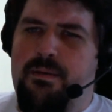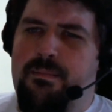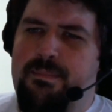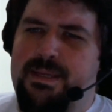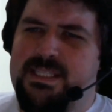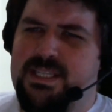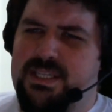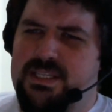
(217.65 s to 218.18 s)

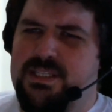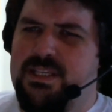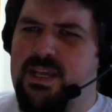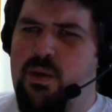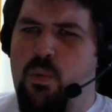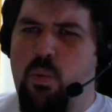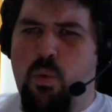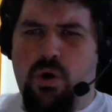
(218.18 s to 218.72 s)
Basically, this is like
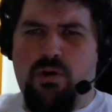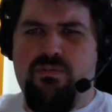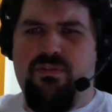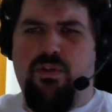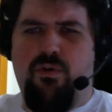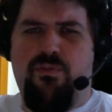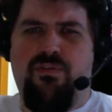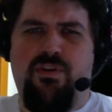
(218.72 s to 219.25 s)
a
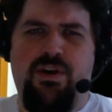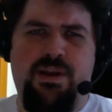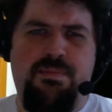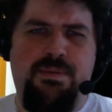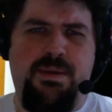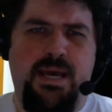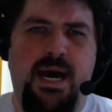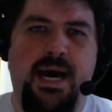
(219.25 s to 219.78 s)
workflow for
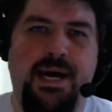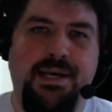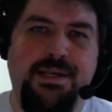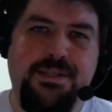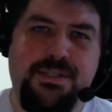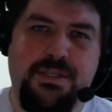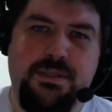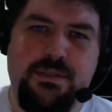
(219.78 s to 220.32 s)

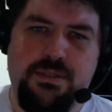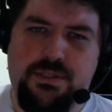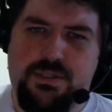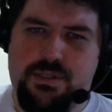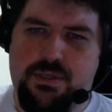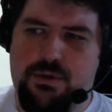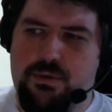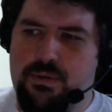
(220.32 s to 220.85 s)
APIs.
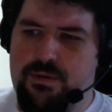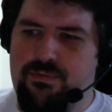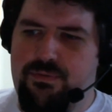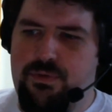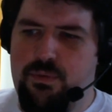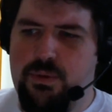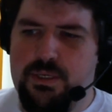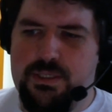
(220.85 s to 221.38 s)
So if
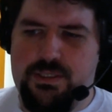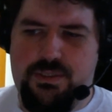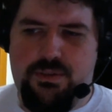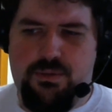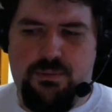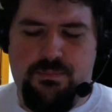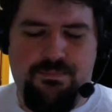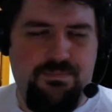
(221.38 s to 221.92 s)
you want
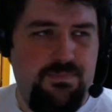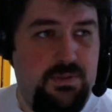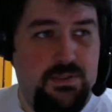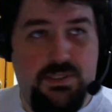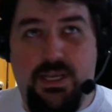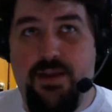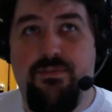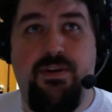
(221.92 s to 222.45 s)
to,
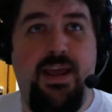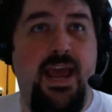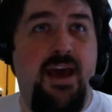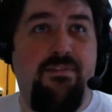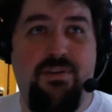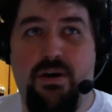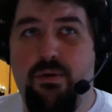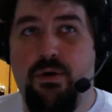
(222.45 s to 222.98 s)
say, every
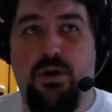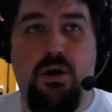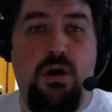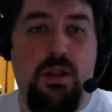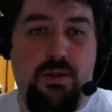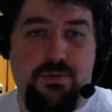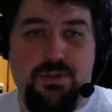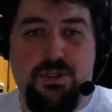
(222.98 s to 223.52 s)
half hour
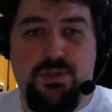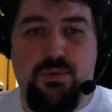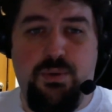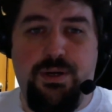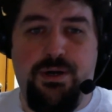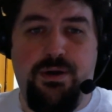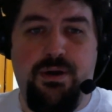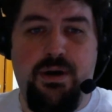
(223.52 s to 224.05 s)
call out to Twitter,